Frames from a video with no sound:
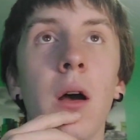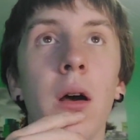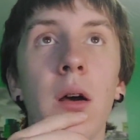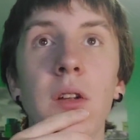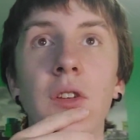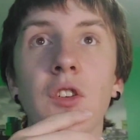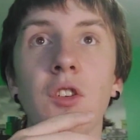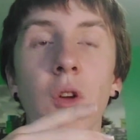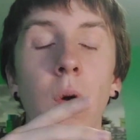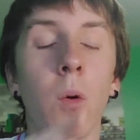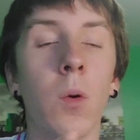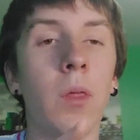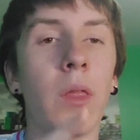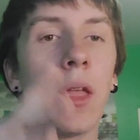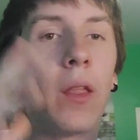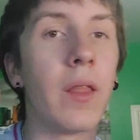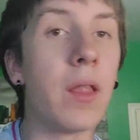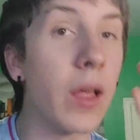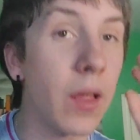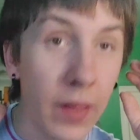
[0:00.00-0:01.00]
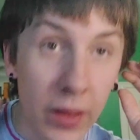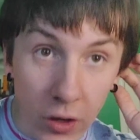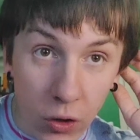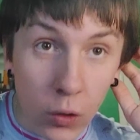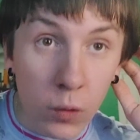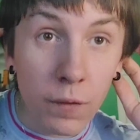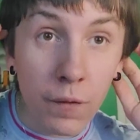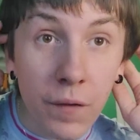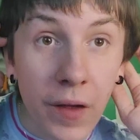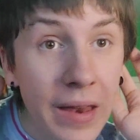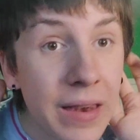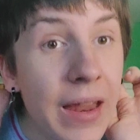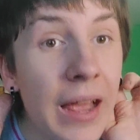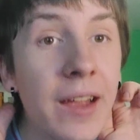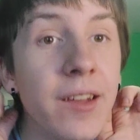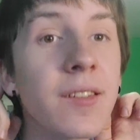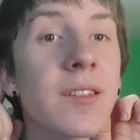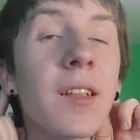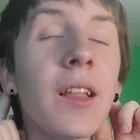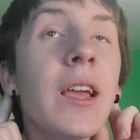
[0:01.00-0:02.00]
So they do fit
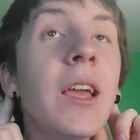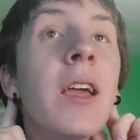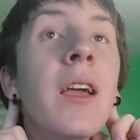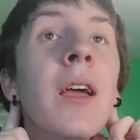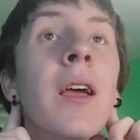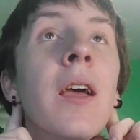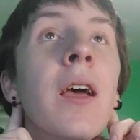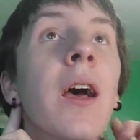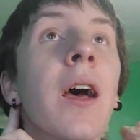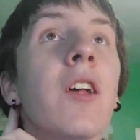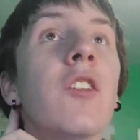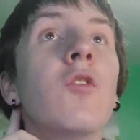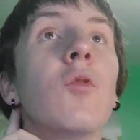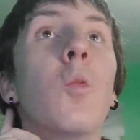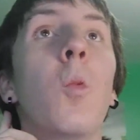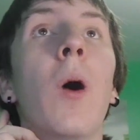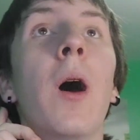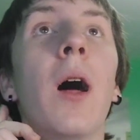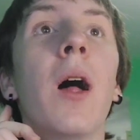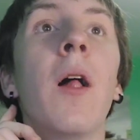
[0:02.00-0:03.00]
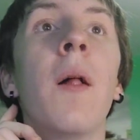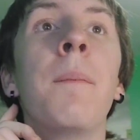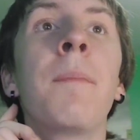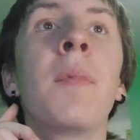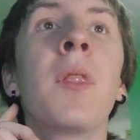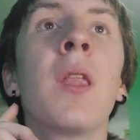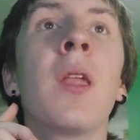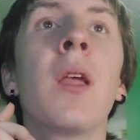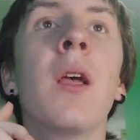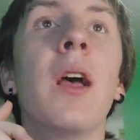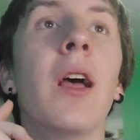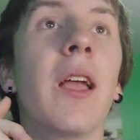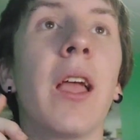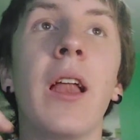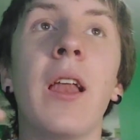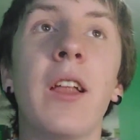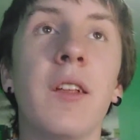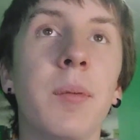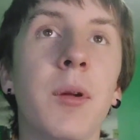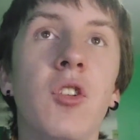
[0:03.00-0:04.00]
nicely as well.
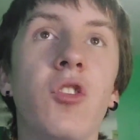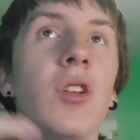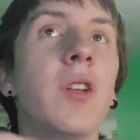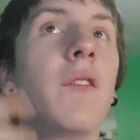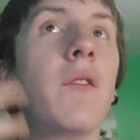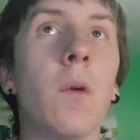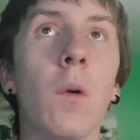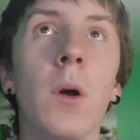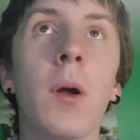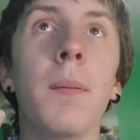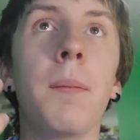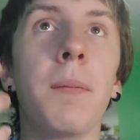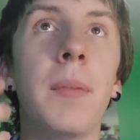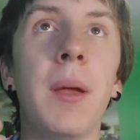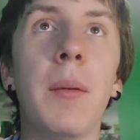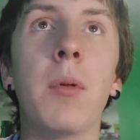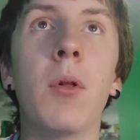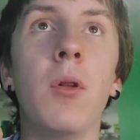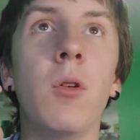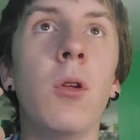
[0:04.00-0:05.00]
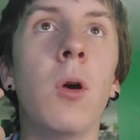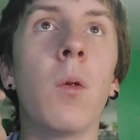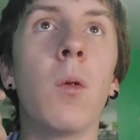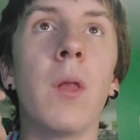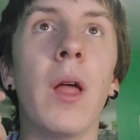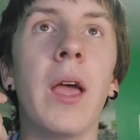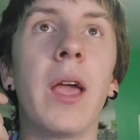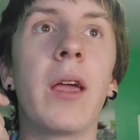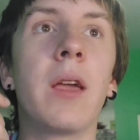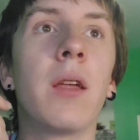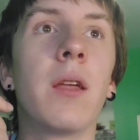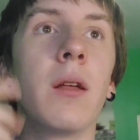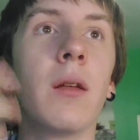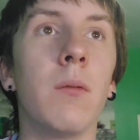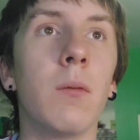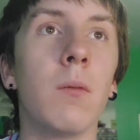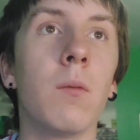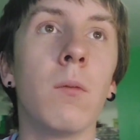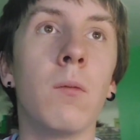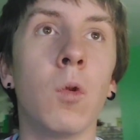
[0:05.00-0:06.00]
Again, especially for people who don't like
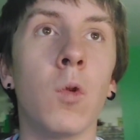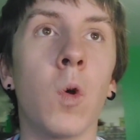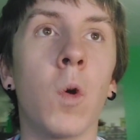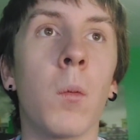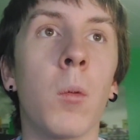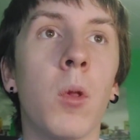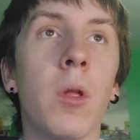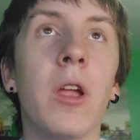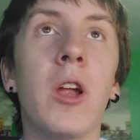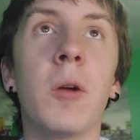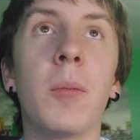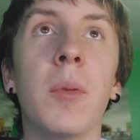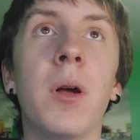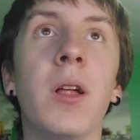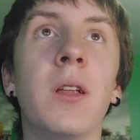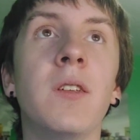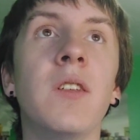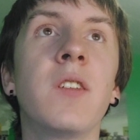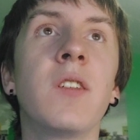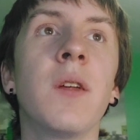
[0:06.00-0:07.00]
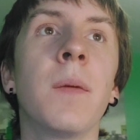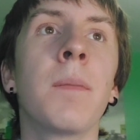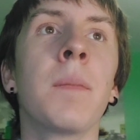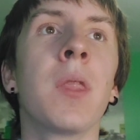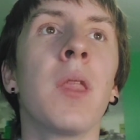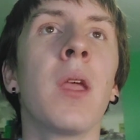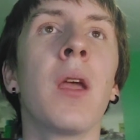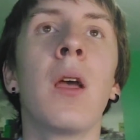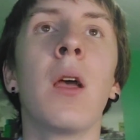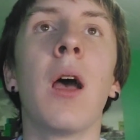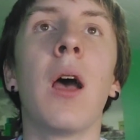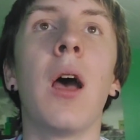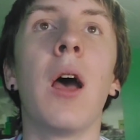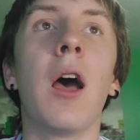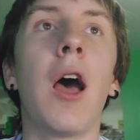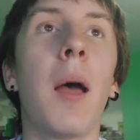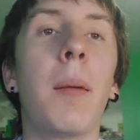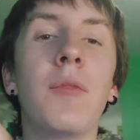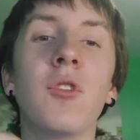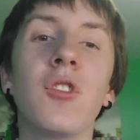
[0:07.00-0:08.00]
normal earbuds.
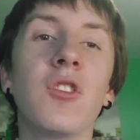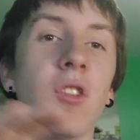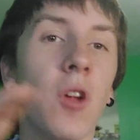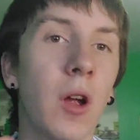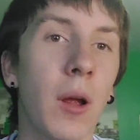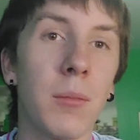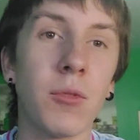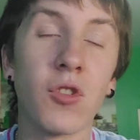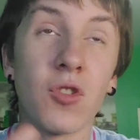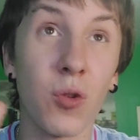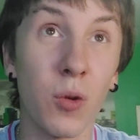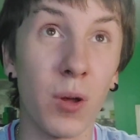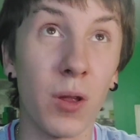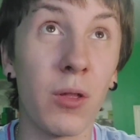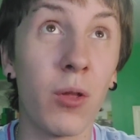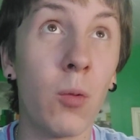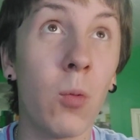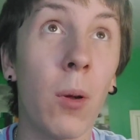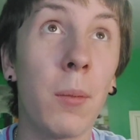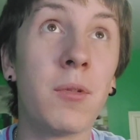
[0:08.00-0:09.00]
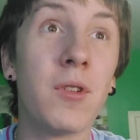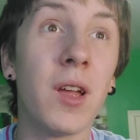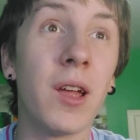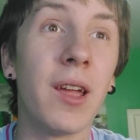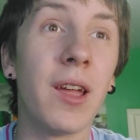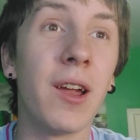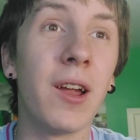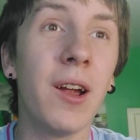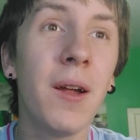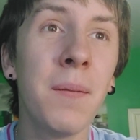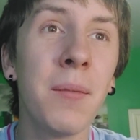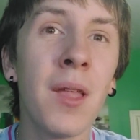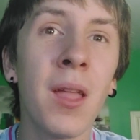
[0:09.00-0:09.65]
I'm just scrolling through the website here.